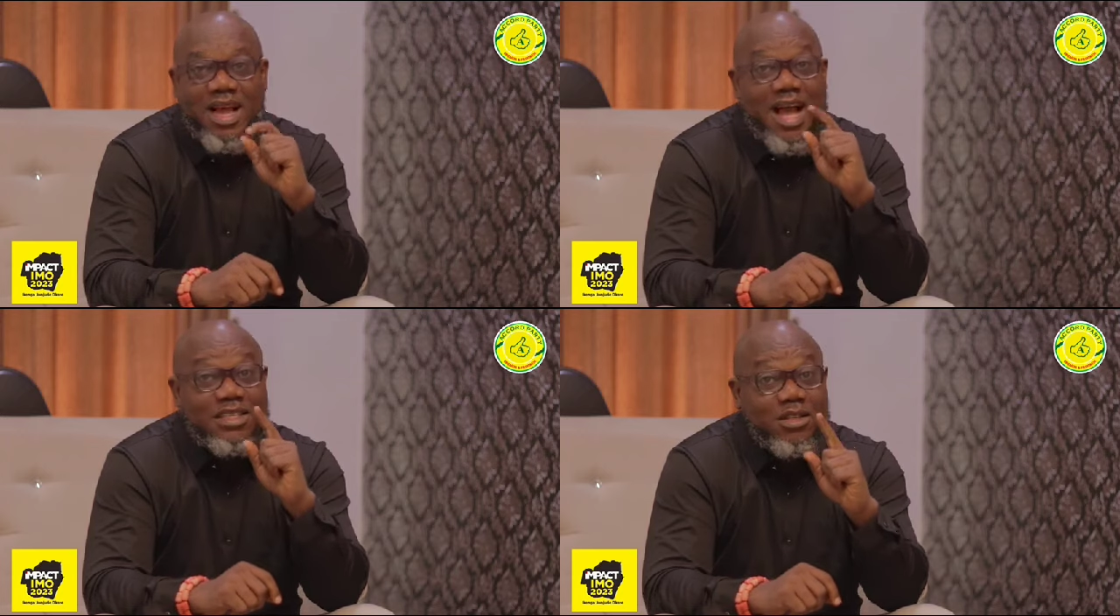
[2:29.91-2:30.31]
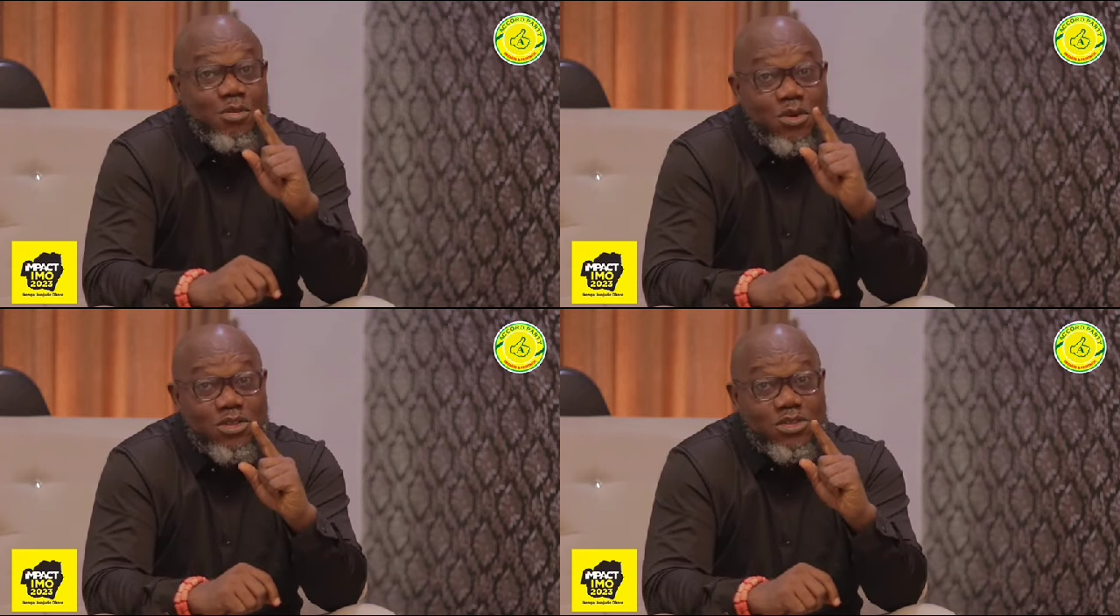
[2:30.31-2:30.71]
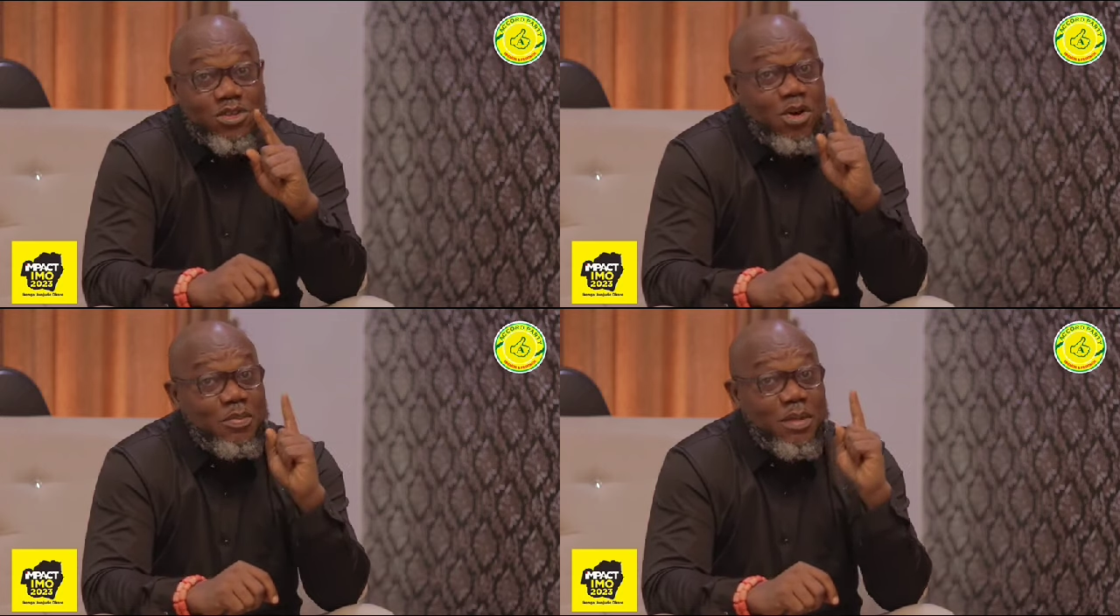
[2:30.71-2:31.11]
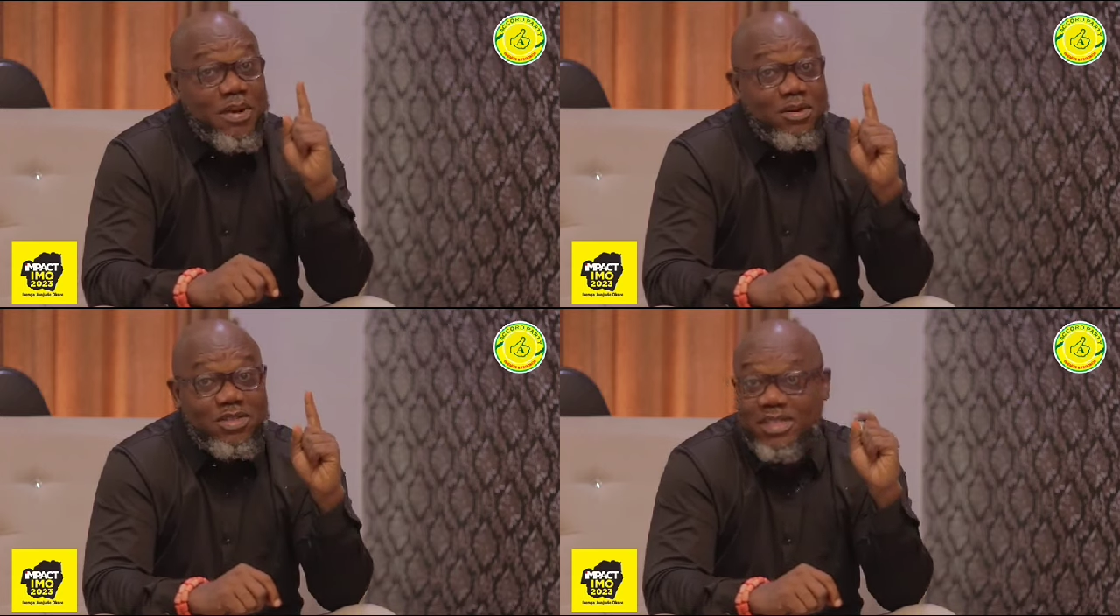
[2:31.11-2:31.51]
As he was up the
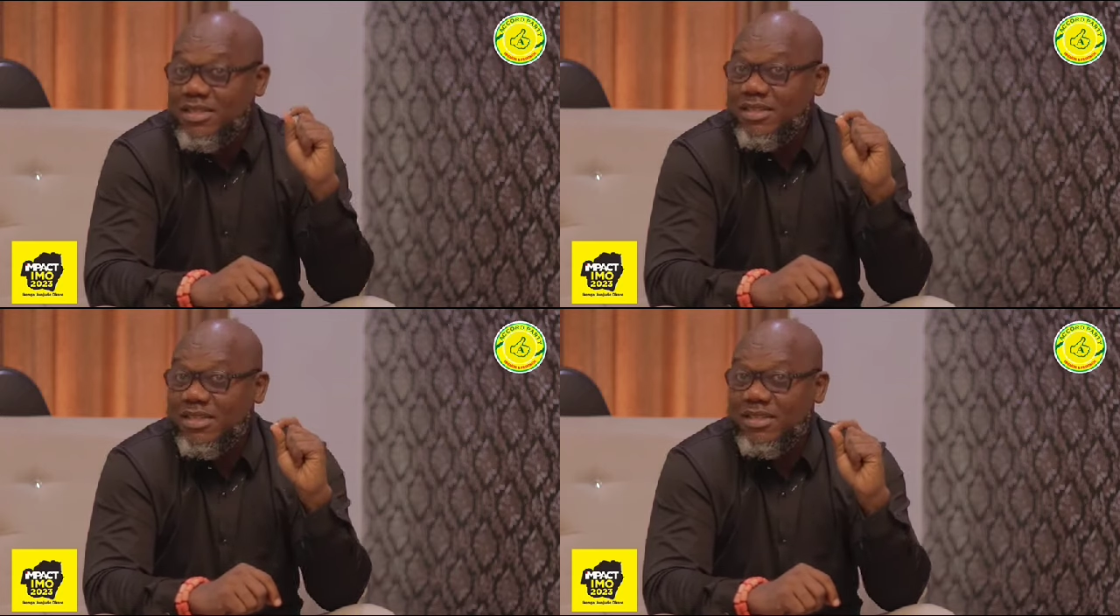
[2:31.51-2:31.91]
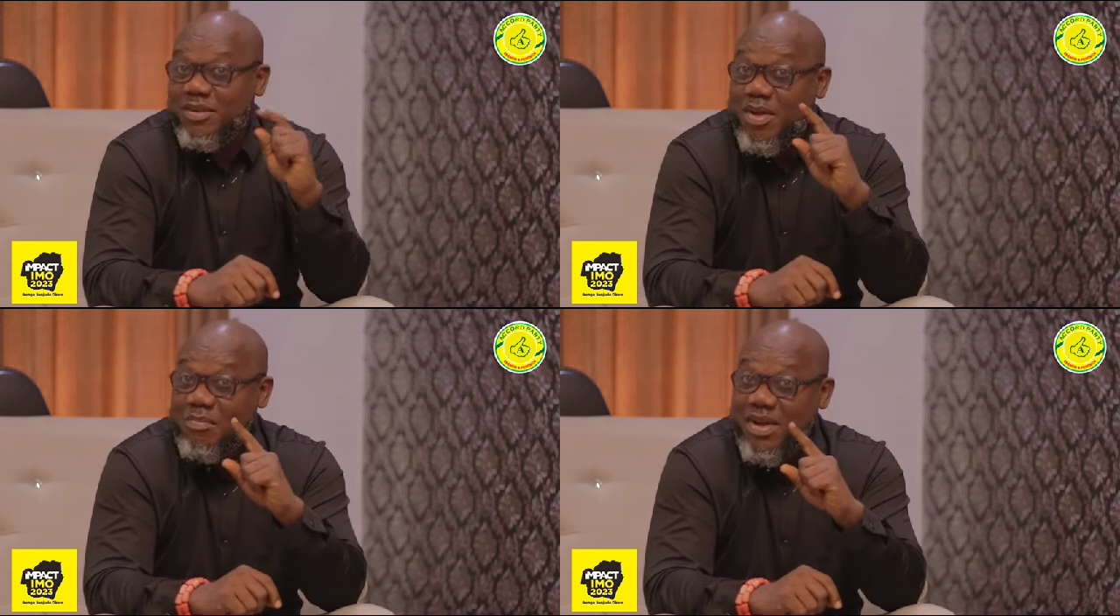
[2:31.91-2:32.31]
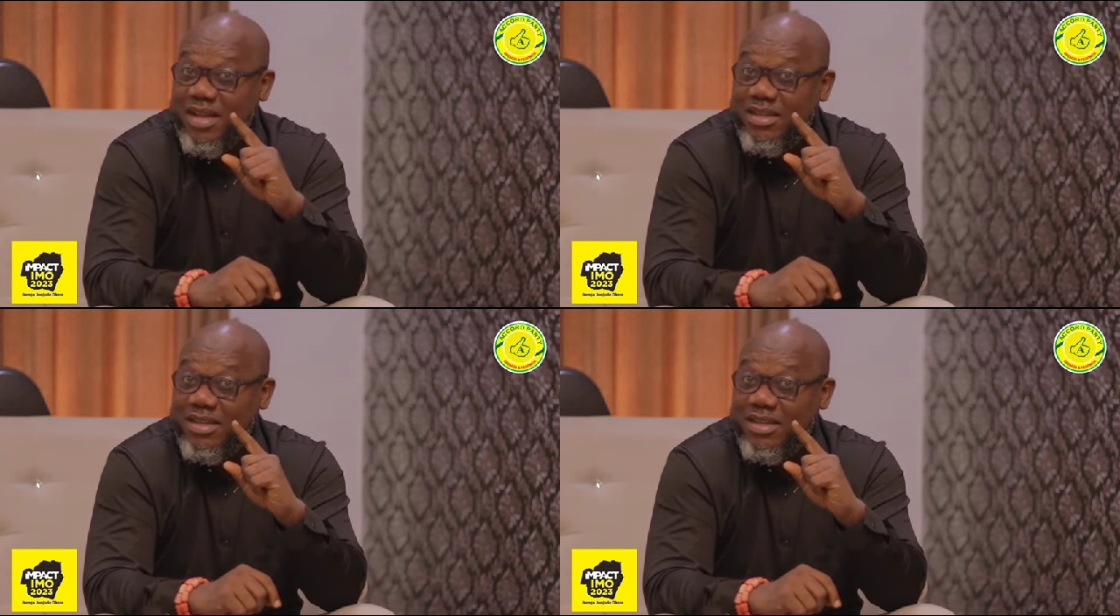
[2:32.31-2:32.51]
mountain, remember,